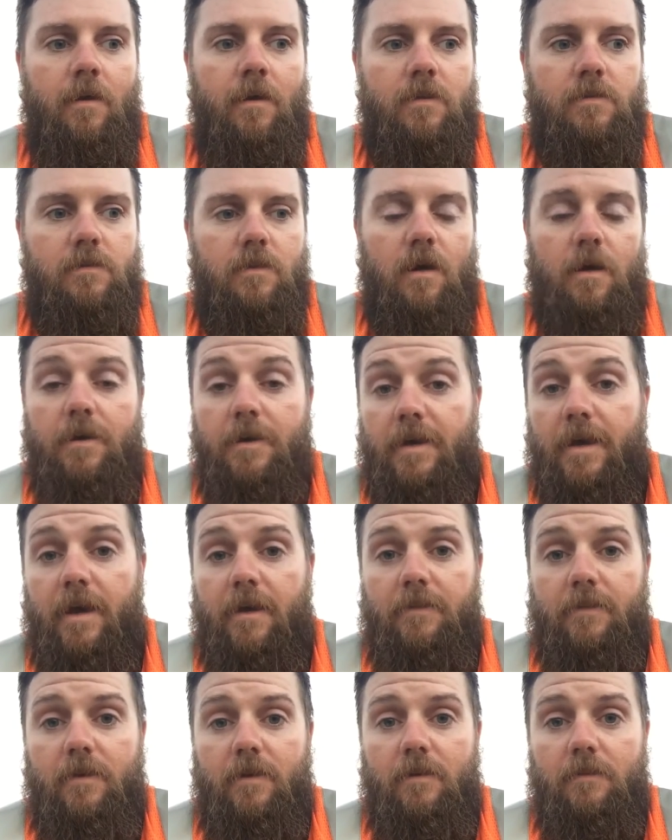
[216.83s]
There's a lot of you
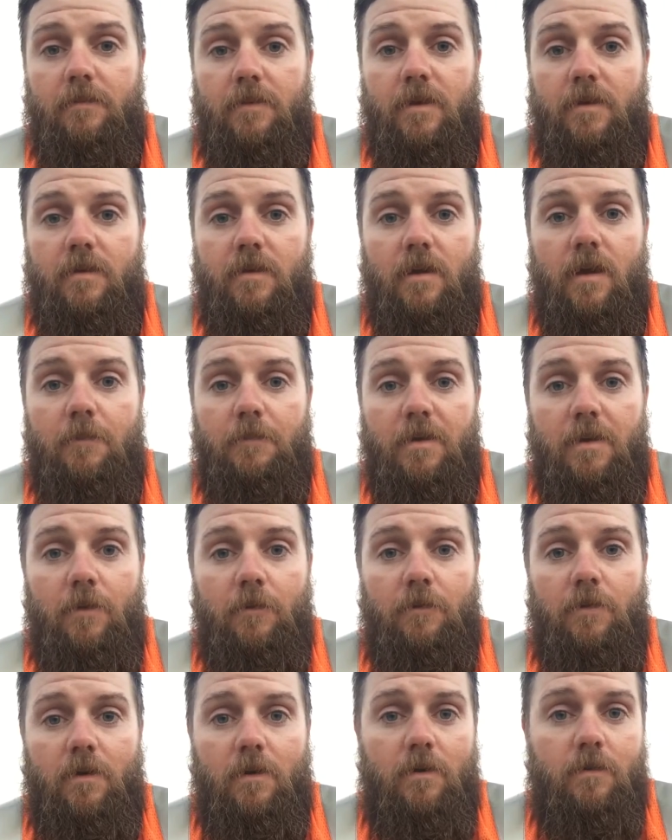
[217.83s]
out there think that I'm a
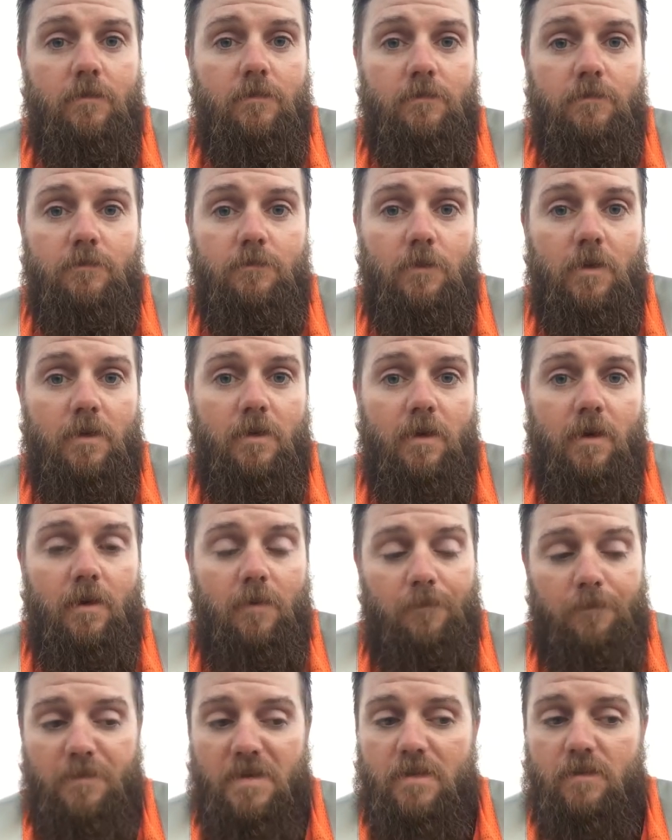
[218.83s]
know-it-all and
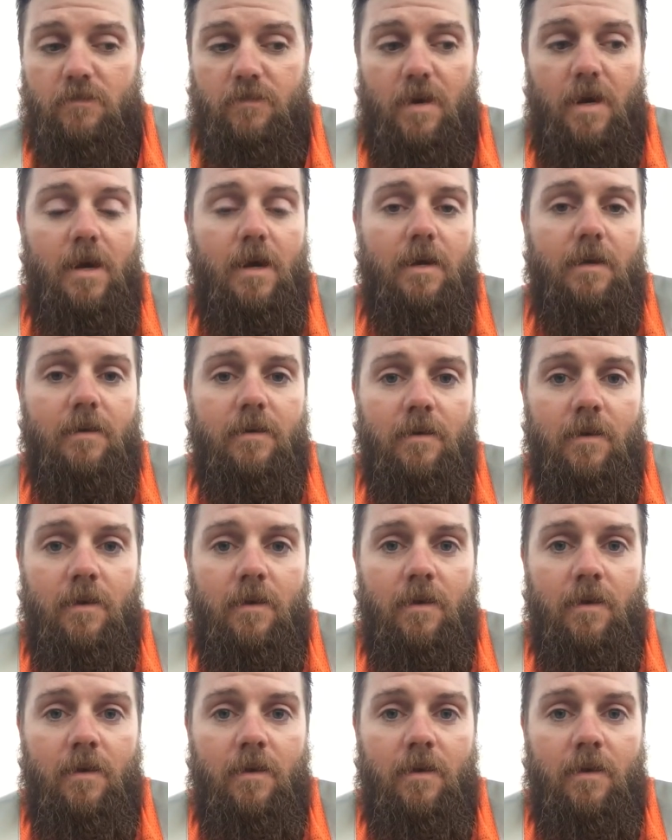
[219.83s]
whatnot, and that's fine.